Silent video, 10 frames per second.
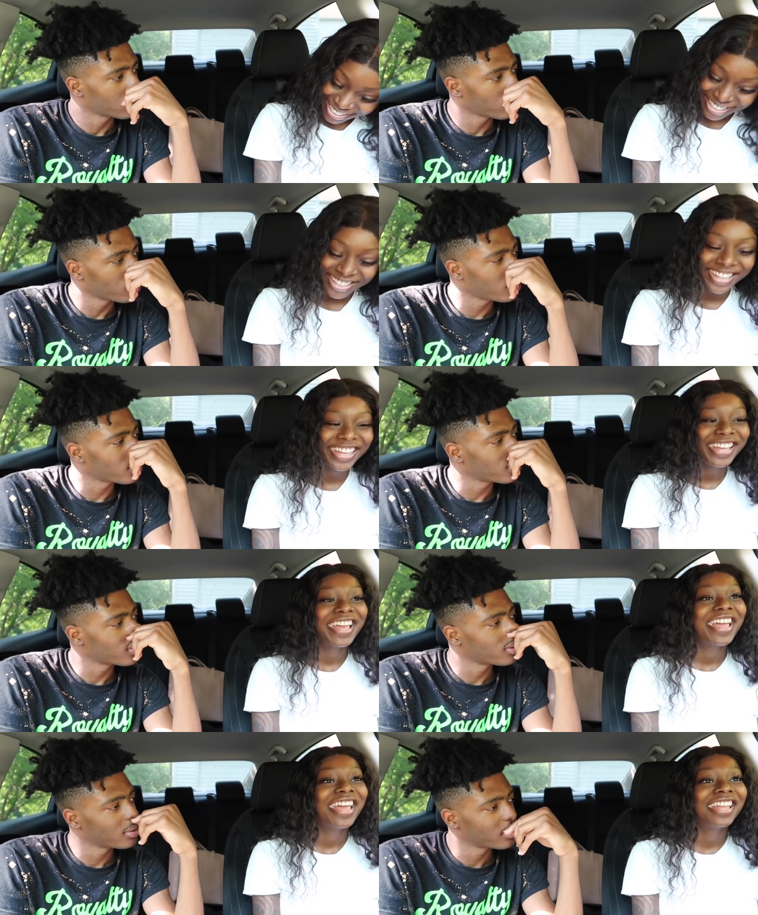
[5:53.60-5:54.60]

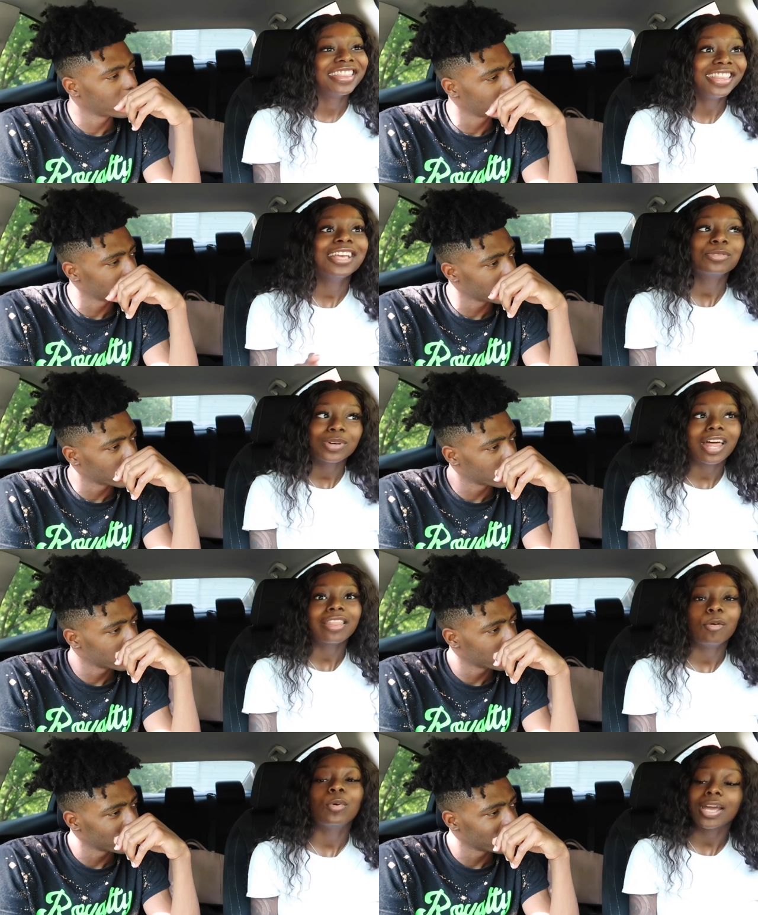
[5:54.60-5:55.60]
Speaker 1: What? That's what I
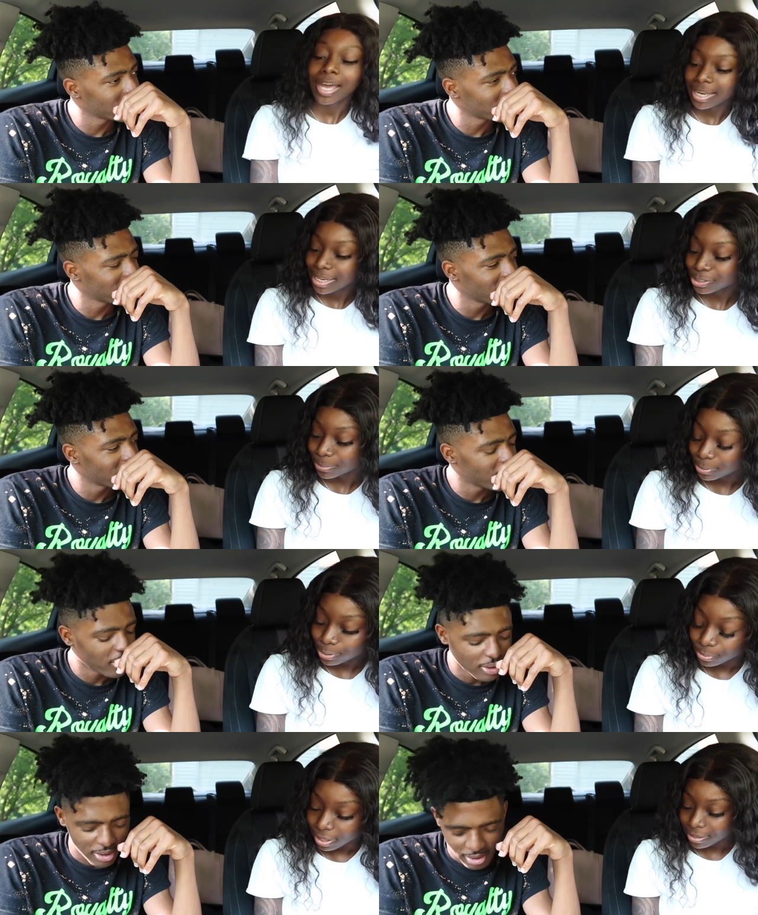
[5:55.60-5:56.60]
like. What kind of ice cream do
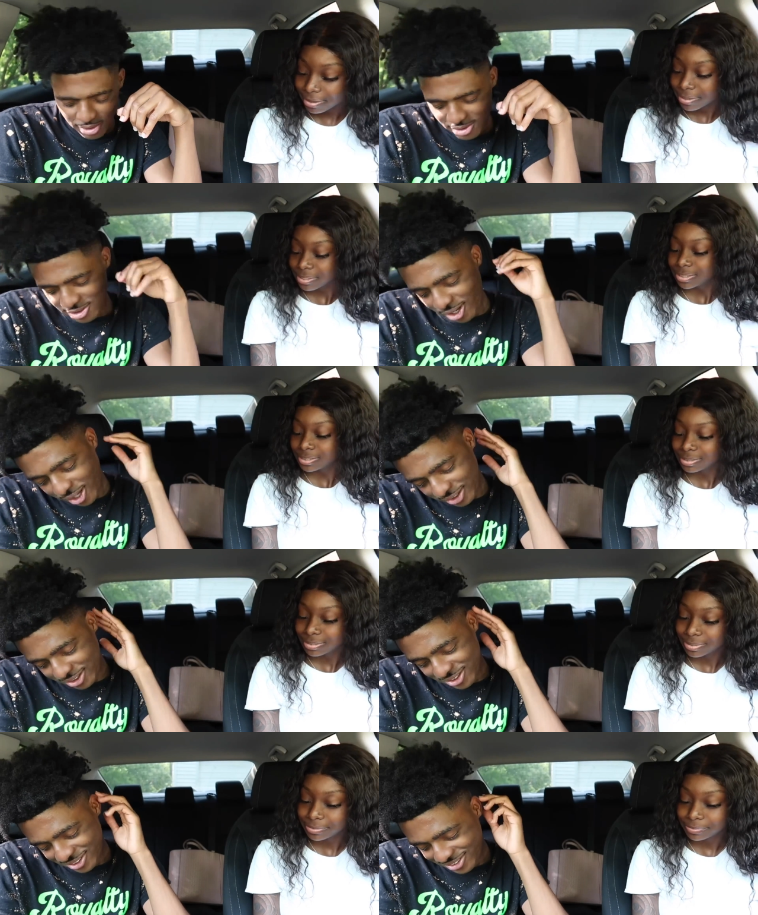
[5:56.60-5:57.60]
you like?
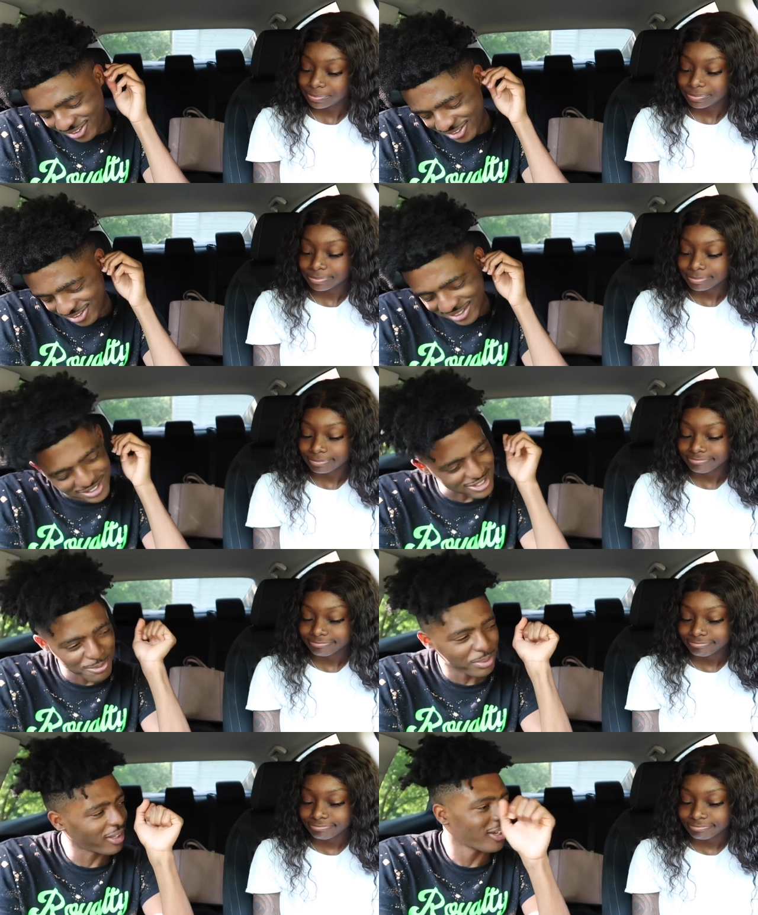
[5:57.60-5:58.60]
Speaker 2: Chocolate.
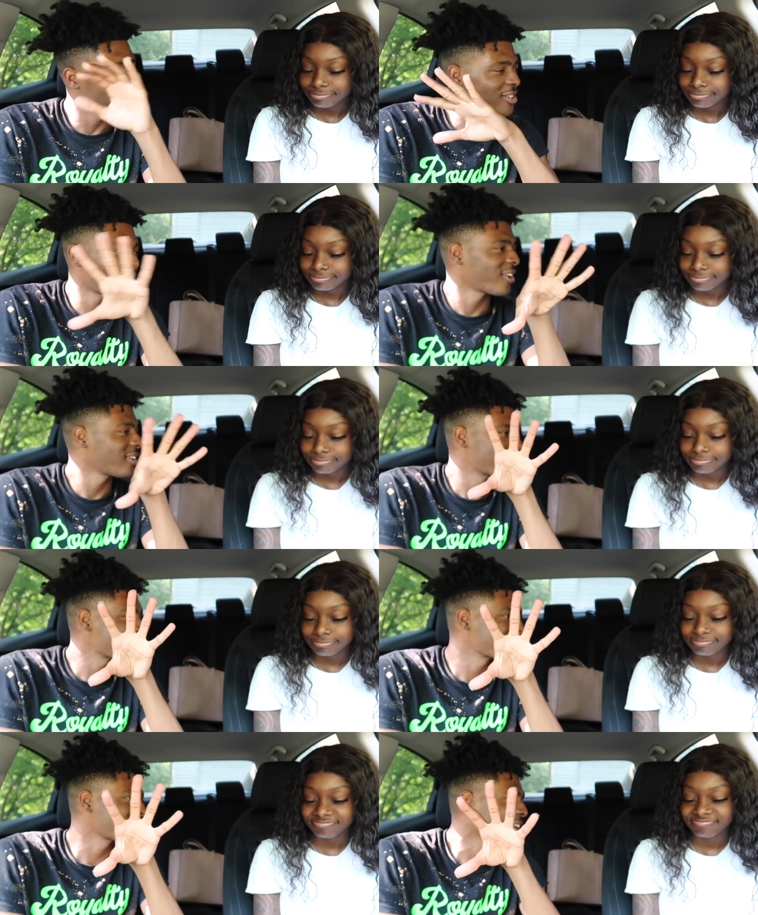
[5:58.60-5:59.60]
Just plain chocolate.
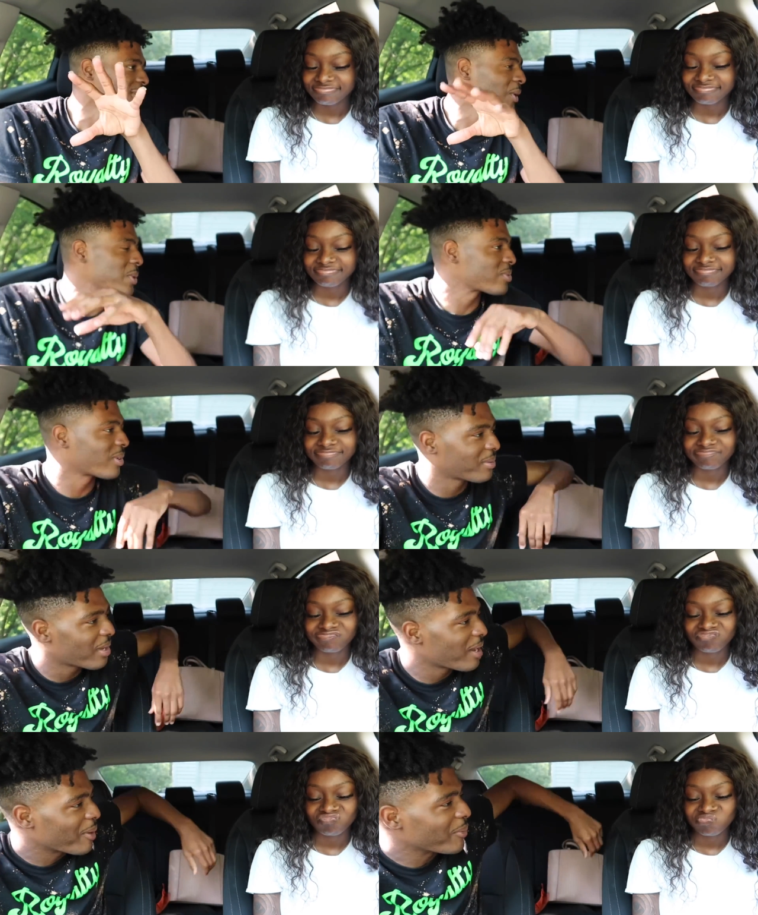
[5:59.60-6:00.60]
Just chocolate ice cream.
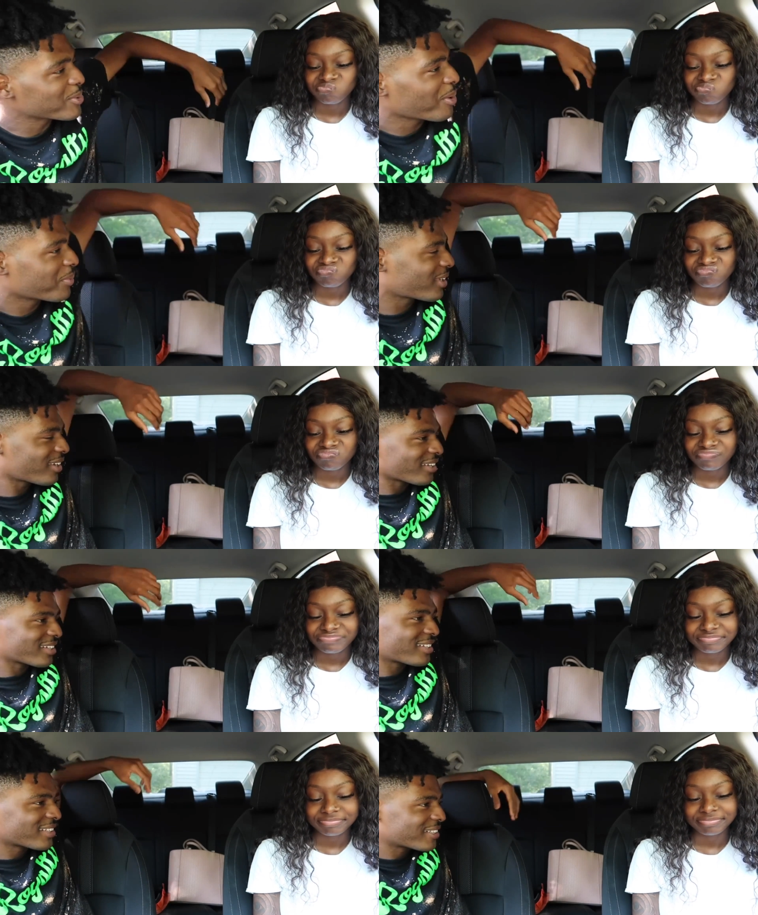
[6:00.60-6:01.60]
What's wrong with that?
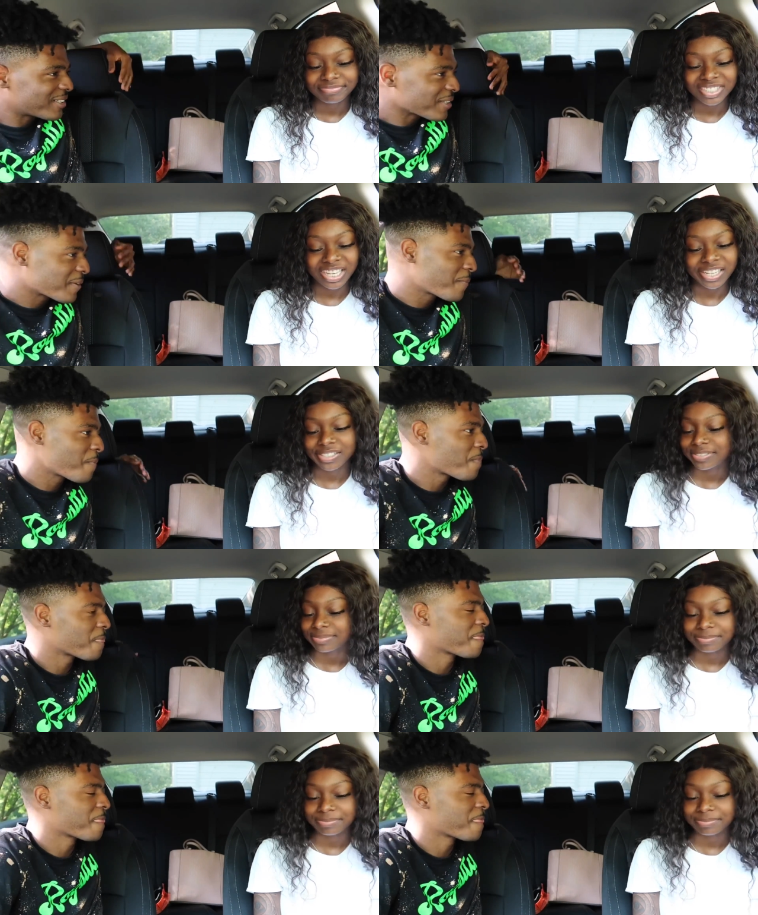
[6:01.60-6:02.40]
Speaker 1: Yeah.